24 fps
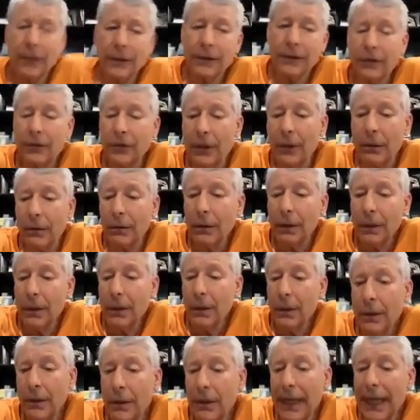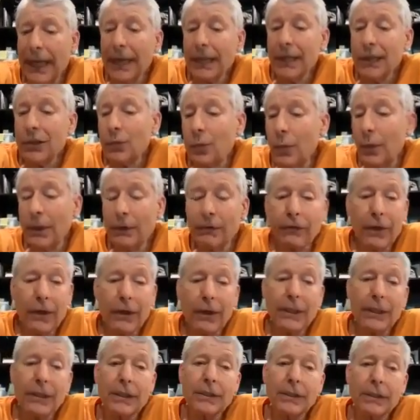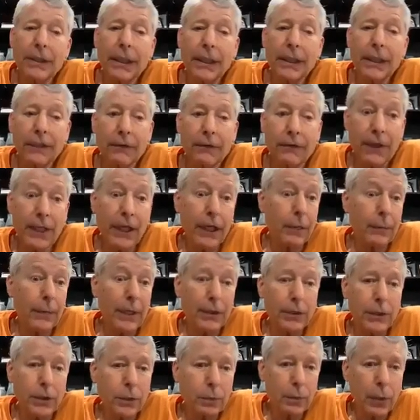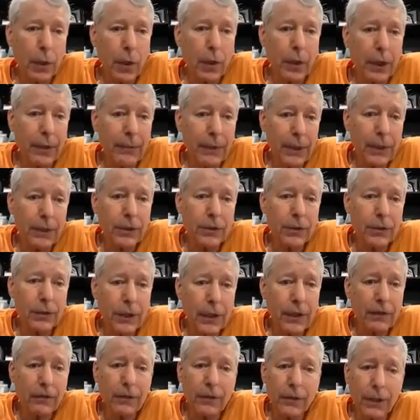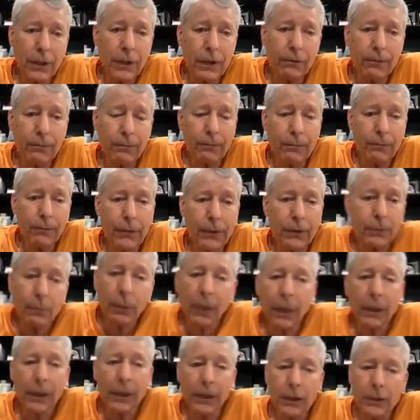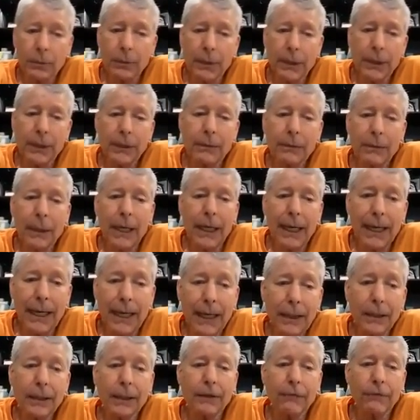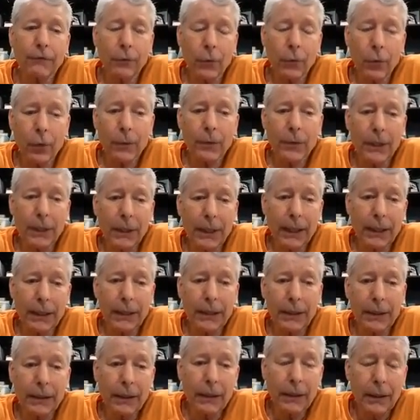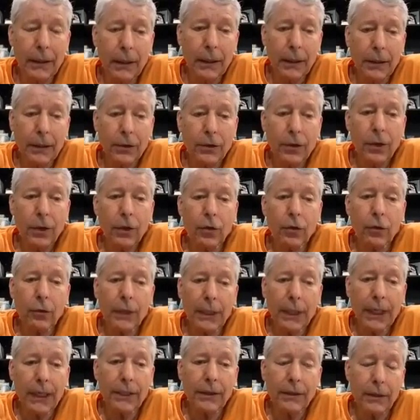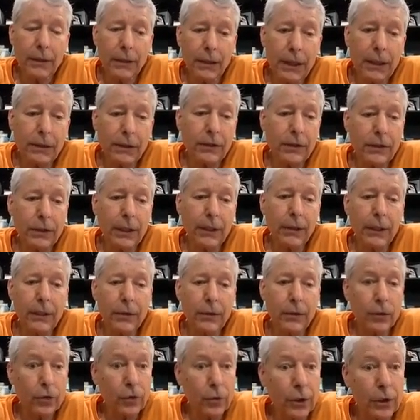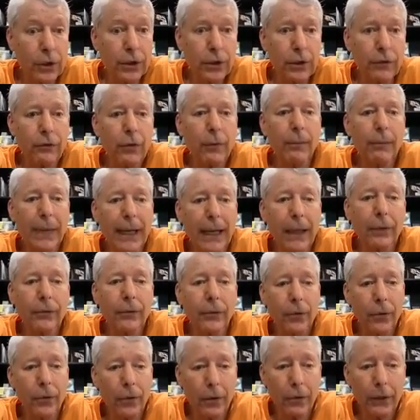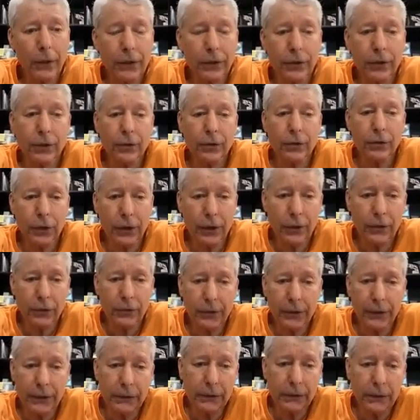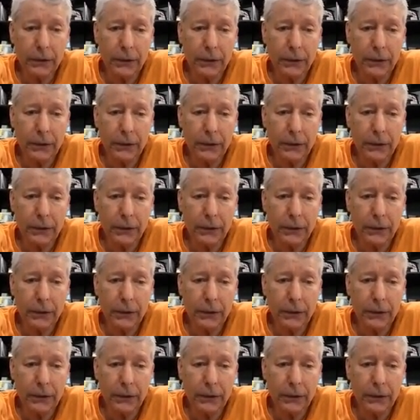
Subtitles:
And so that is one very distinctive thing about this program. This product has been highly formulated to create the necessary nutrition for malnourished children.